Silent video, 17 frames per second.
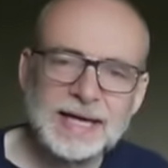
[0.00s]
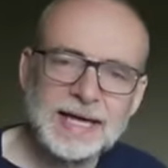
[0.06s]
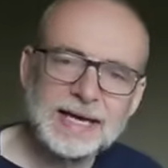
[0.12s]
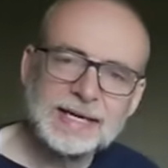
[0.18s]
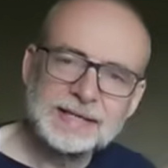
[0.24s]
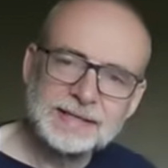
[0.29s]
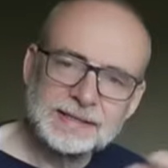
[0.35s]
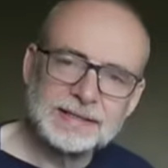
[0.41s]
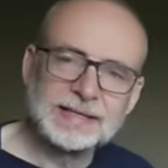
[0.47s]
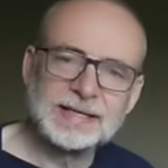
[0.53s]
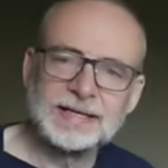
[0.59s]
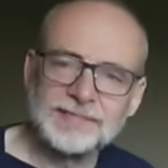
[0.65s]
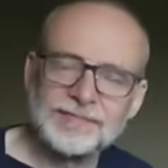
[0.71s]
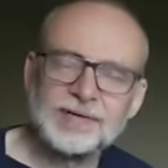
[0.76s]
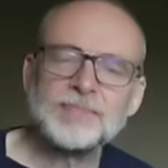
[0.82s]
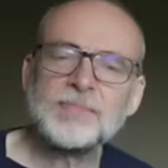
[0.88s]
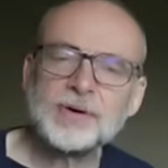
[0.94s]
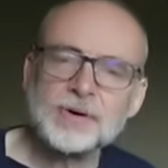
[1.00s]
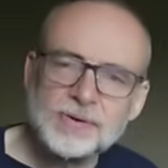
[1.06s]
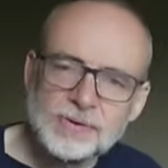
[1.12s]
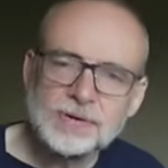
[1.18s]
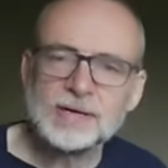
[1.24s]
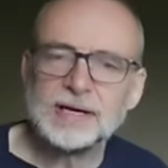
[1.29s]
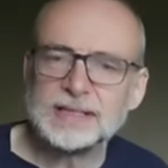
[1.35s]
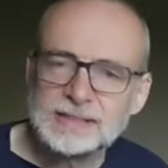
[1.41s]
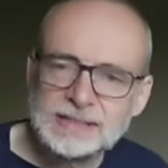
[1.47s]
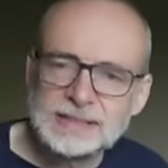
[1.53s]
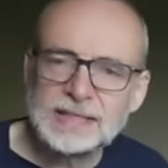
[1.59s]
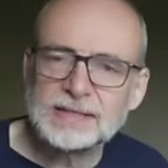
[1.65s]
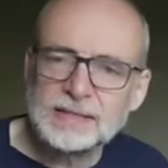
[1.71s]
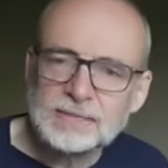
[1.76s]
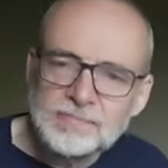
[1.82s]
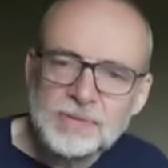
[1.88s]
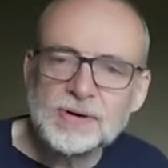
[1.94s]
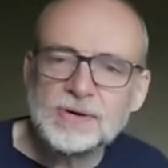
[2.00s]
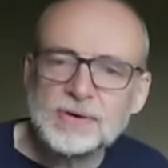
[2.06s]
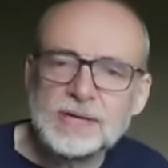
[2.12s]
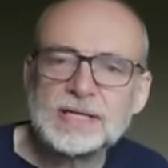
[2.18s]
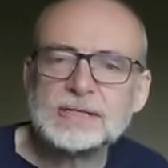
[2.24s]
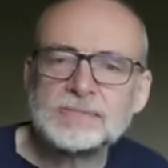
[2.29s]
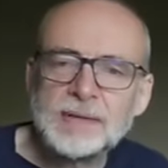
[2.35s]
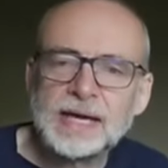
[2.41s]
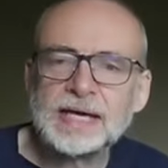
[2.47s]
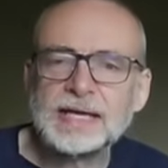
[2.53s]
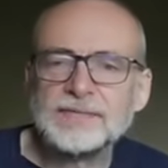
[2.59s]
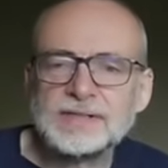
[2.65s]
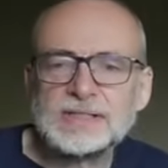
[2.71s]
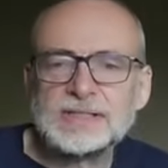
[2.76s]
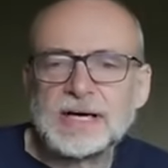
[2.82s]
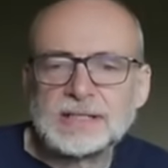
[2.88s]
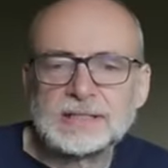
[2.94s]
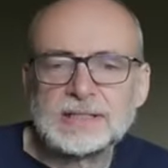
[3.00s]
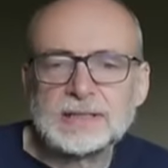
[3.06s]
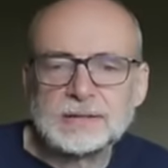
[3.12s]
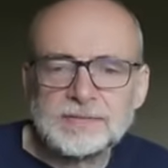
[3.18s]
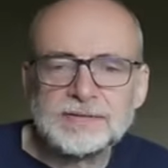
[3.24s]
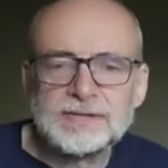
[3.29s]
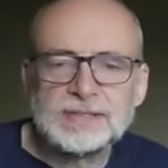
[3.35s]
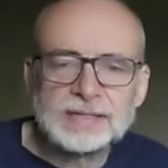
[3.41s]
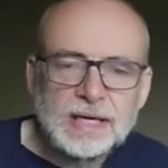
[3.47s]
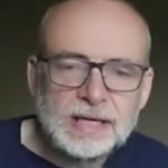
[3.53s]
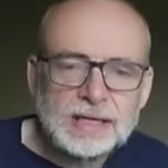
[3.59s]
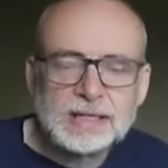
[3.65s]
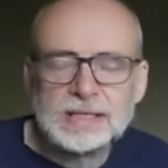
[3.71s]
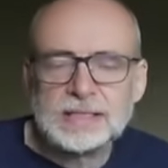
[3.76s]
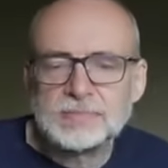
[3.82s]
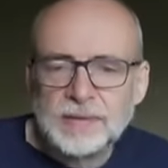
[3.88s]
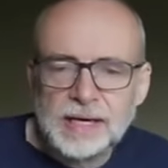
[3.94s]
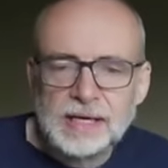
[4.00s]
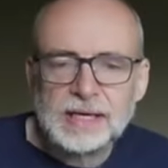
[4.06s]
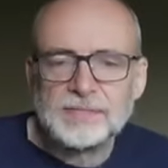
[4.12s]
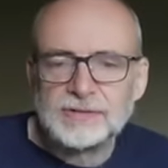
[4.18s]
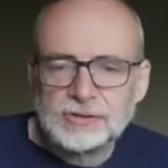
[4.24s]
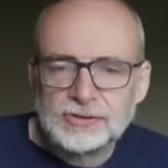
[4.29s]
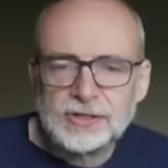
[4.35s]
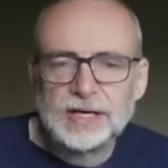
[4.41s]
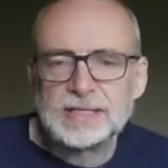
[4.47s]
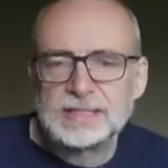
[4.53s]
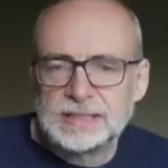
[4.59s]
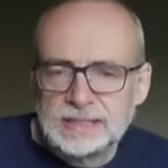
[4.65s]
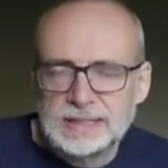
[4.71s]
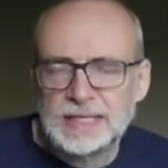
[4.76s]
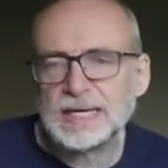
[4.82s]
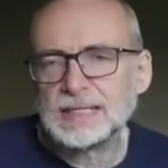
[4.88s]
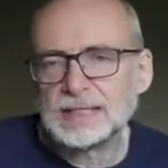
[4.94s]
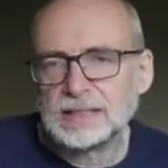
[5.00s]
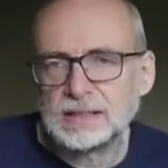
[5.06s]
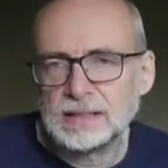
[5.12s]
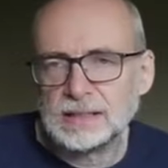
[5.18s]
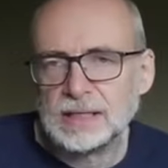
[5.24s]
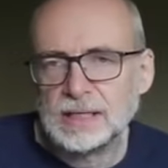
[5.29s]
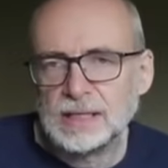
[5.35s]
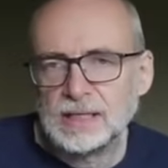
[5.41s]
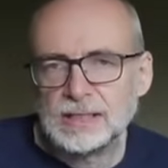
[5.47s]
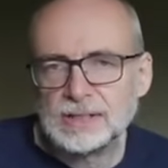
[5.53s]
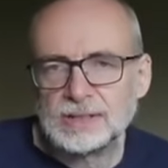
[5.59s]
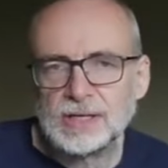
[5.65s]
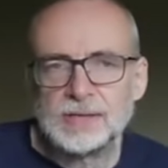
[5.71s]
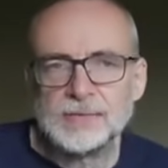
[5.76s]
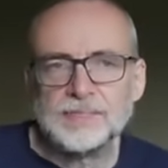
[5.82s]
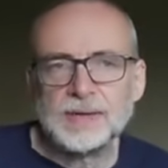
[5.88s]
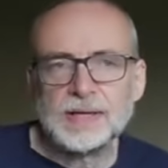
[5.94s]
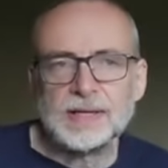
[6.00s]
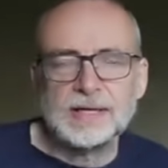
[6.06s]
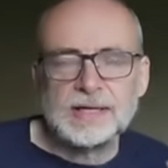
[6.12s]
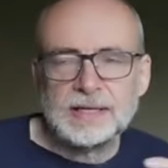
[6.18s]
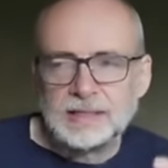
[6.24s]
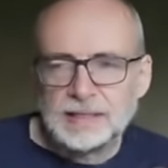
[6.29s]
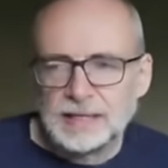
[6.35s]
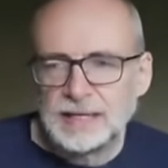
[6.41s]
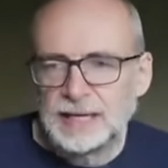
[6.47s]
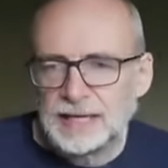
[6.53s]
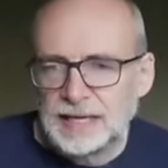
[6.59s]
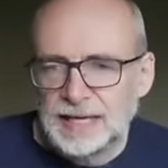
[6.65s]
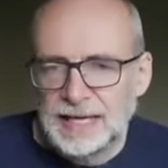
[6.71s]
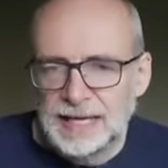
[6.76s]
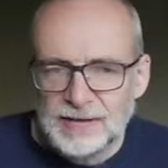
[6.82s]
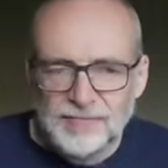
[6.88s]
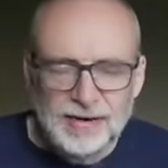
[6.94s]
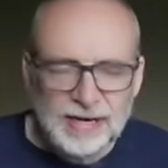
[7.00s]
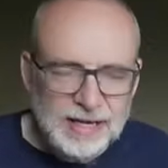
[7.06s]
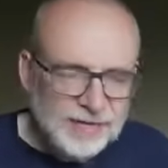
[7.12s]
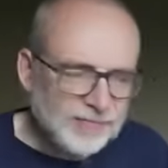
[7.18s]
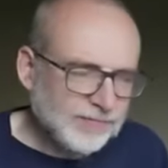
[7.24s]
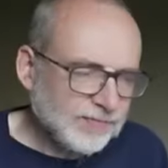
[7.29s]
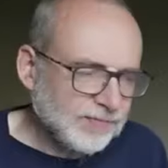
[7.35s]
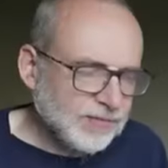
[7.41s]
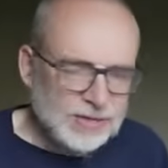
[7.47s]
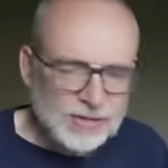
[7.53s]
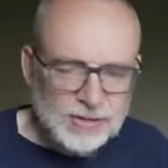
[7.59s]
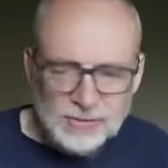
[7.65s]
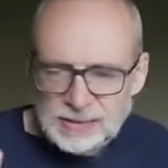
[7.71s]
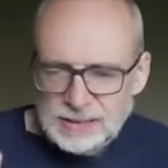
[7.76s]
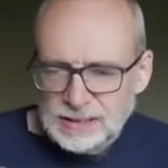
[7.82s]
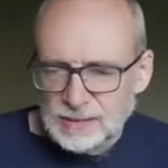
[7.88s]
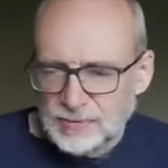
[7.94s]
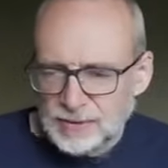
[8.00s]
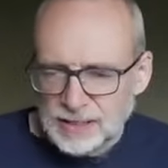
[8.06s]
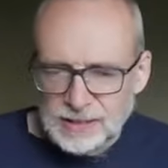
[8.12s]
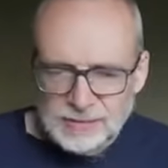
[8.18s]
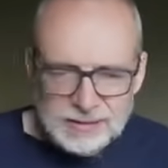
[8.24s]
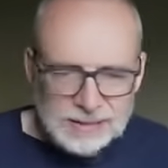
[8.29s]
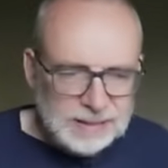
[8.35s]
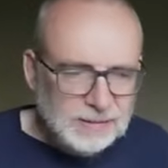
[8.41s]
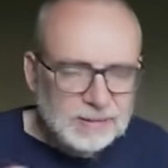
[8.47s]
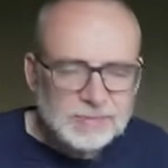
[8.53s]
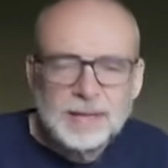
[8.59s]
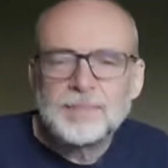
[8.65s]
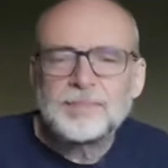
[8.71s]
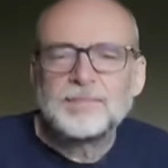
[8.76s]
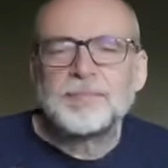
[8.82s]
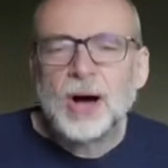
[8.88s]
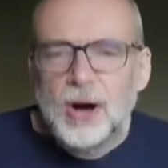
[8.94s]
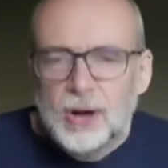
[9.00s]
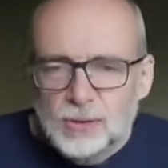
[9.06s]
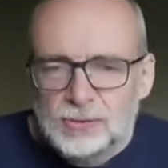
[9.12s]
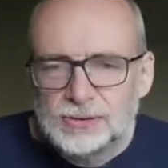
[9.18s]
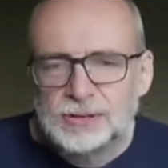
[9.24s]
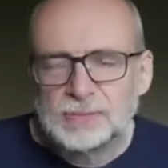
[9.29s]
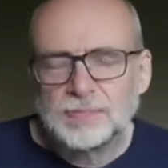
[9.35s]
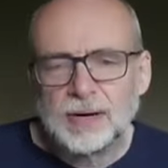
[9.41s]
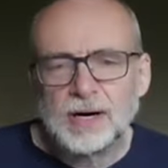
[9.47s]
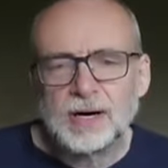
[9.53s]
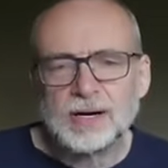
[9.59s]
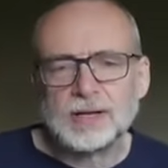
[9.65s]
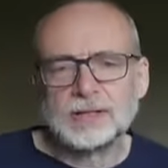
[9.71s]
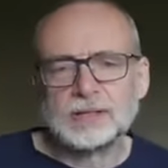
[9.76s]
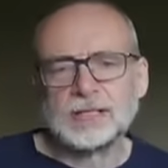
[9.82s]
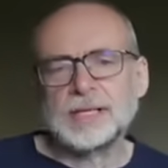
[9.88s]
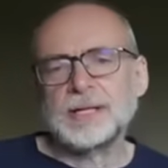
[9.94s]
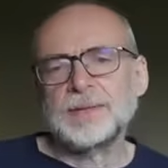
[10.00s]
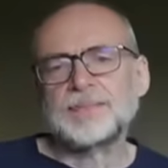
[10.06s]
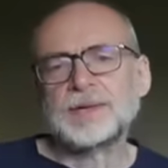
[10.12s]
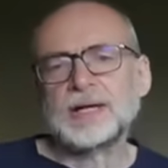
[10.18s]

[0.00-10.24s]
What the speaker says: again, the moon, as I said, the moon is making the sextile to the Sun and is making the trine to Saturn. So even if you and someone else seem to be poles apart,